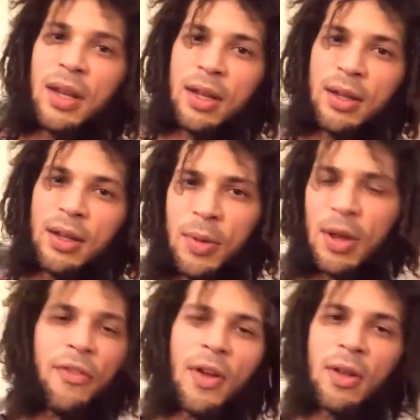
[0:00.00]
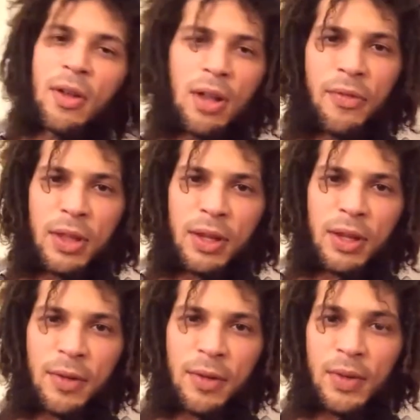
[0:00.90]
We all fell in love with the guy.
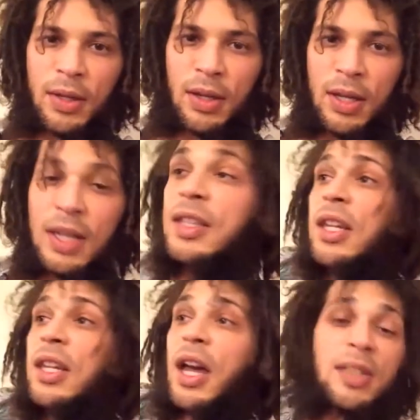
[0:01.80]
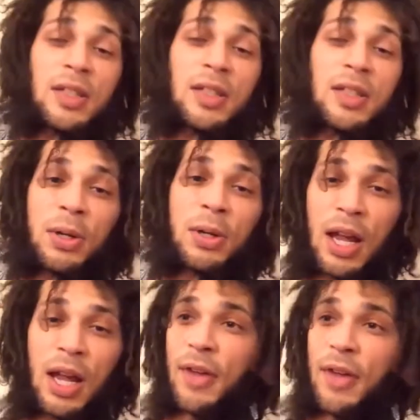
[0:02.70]
He's the nicest person I've
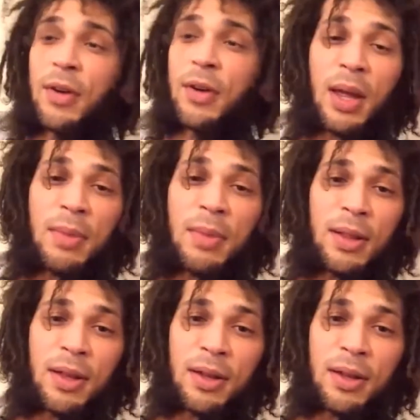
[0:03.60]
ever met in my life.